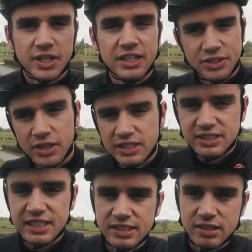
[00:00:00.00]
like during the
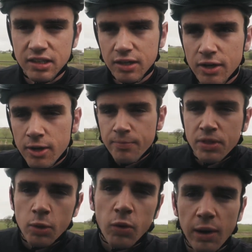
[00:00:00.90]
season,
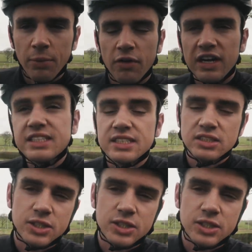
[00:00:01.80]
where I'm not racing.